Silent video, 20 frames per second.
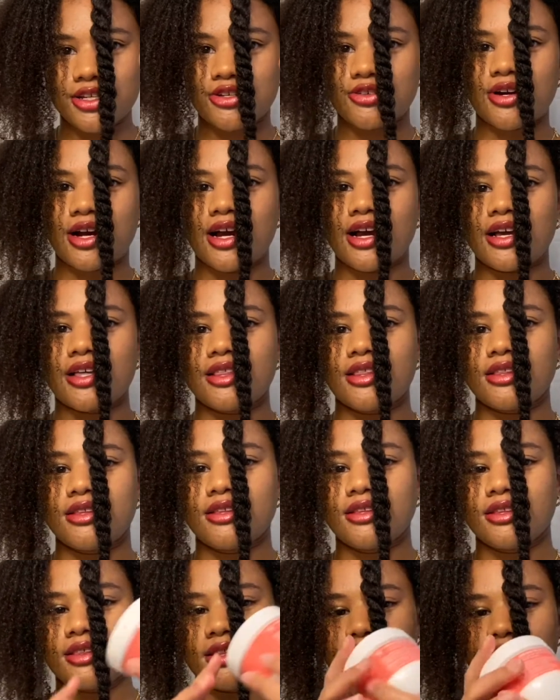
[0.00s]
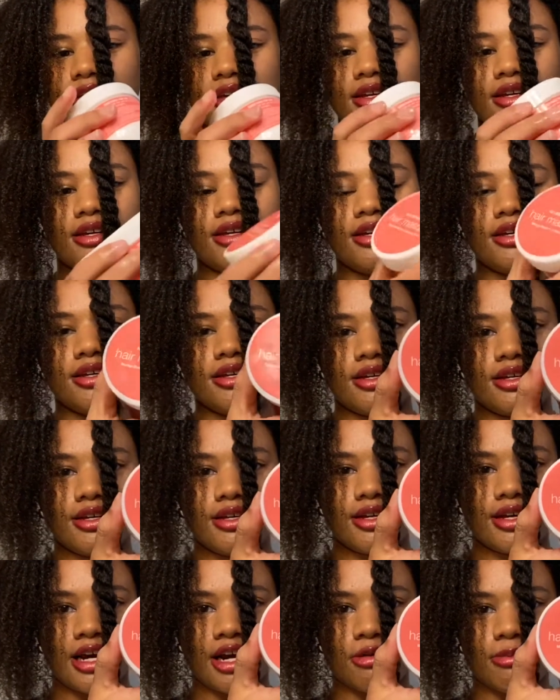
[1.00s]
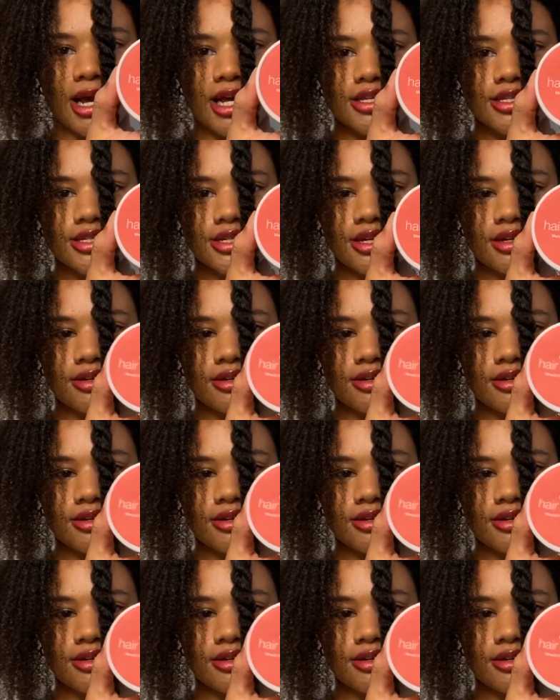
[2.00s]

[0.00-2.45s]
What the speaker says: try the hair mask.